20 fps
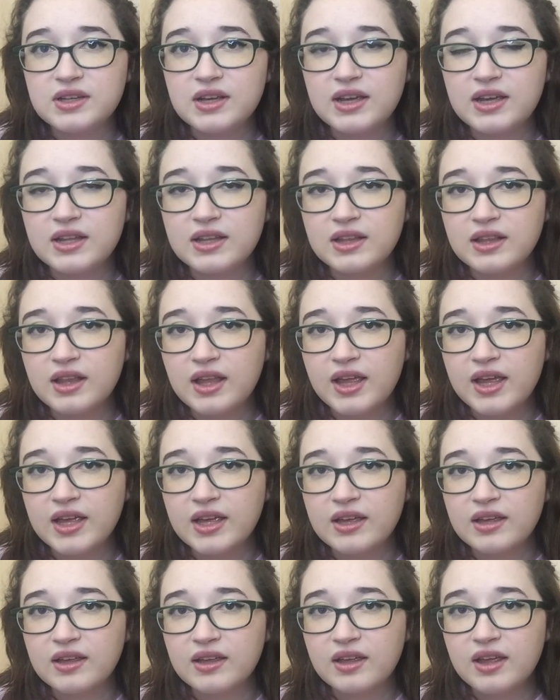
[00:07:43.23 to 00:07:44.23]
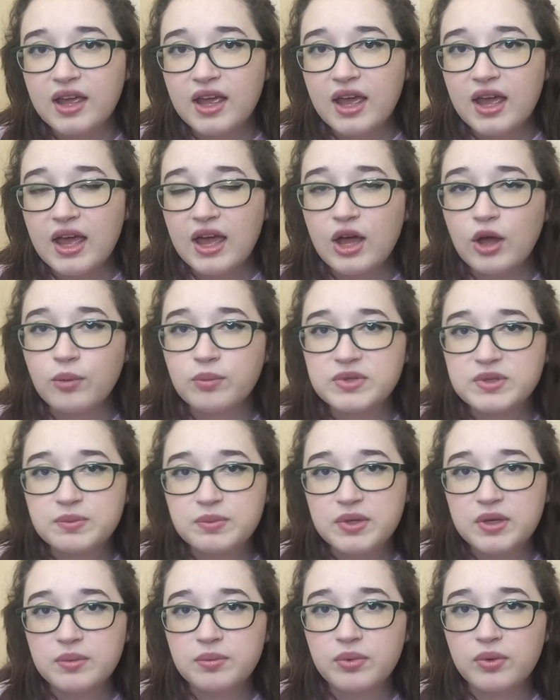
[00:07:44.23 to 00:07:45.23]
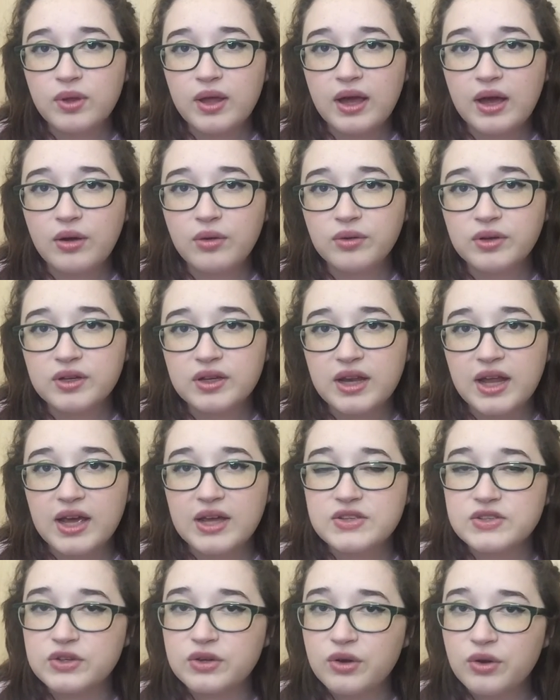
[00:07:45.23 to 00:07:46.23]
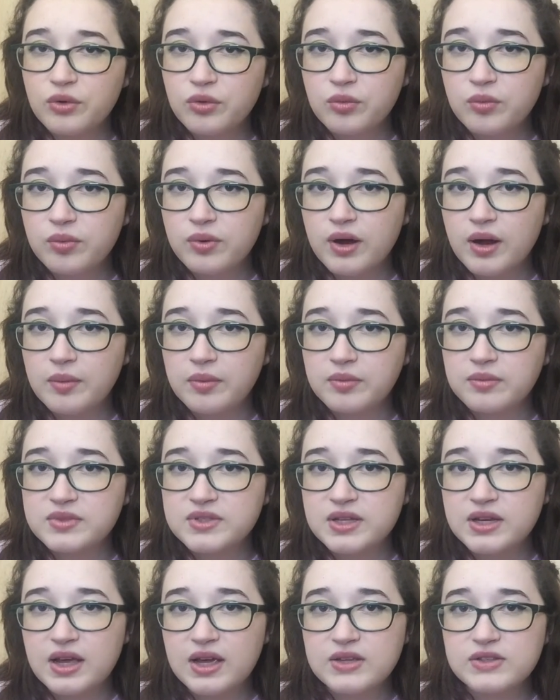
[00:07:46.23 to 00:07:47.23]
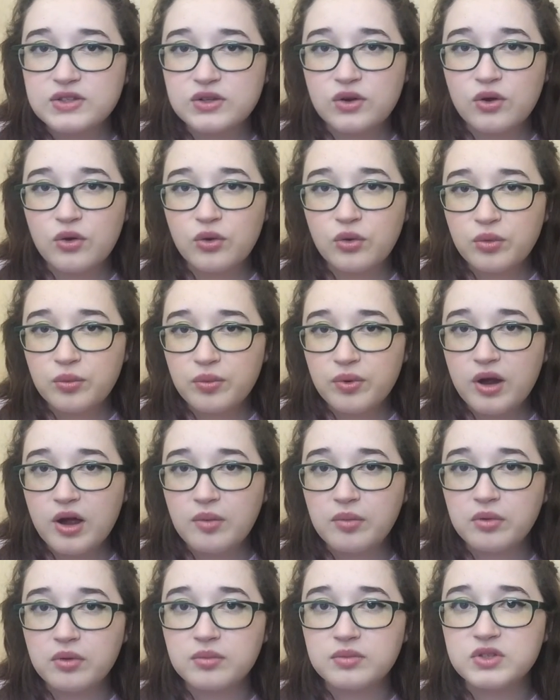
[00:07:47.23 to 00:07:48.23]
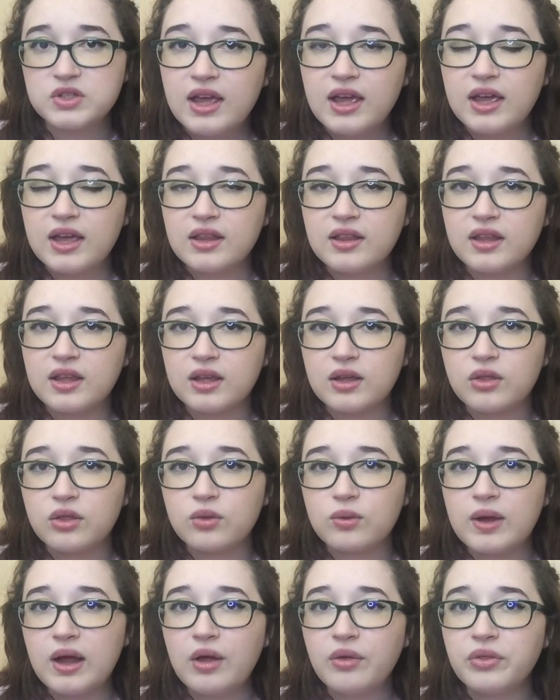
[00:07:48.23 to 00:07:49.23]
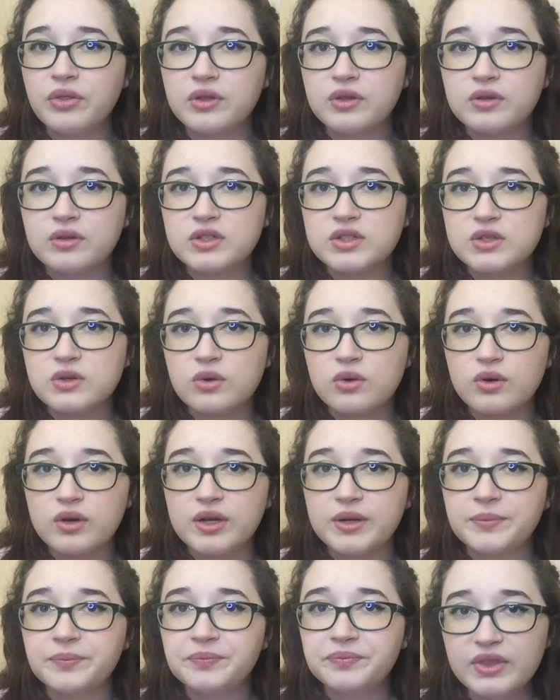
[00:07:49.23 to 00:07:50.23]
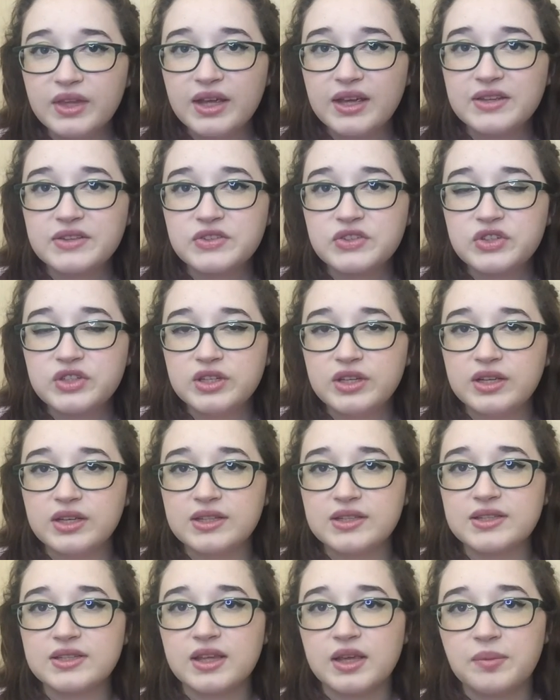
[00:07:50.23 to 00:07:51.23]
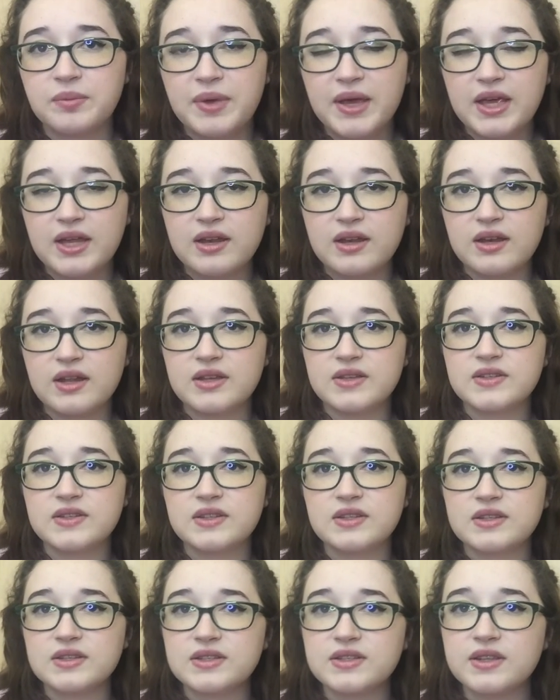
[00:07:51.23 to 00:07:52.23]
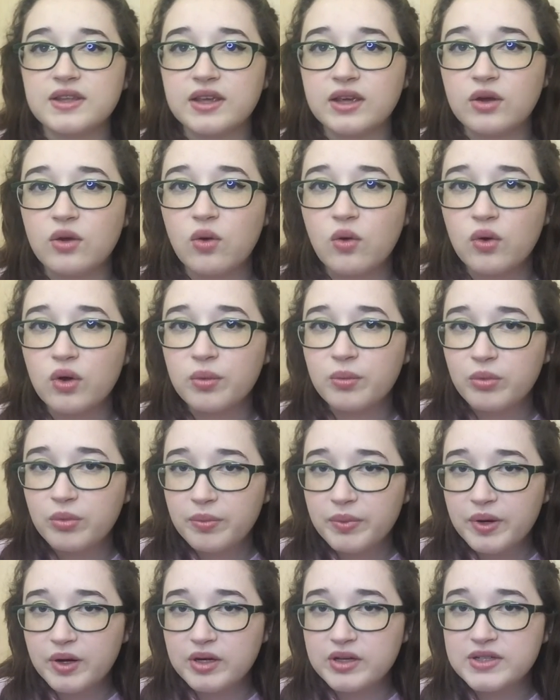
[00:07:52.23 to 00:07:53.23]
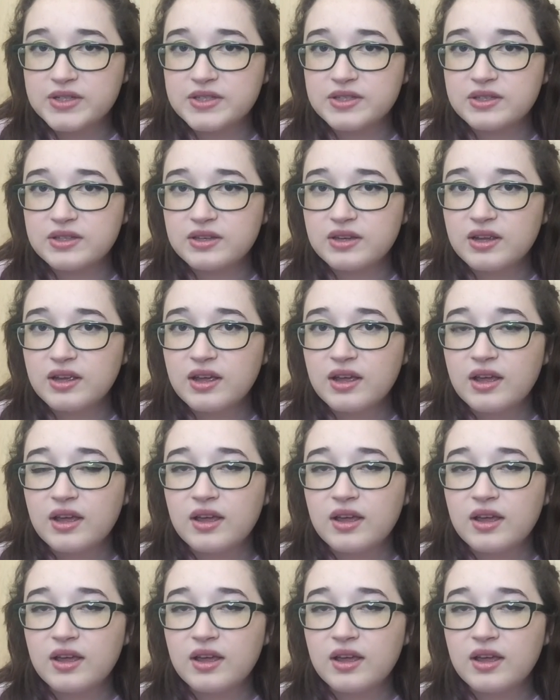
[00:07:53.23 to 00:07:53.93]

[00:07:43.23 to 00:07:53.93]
and like helps people out and has her own problems and like throughout the story, as she gets like painted as this like horrible person,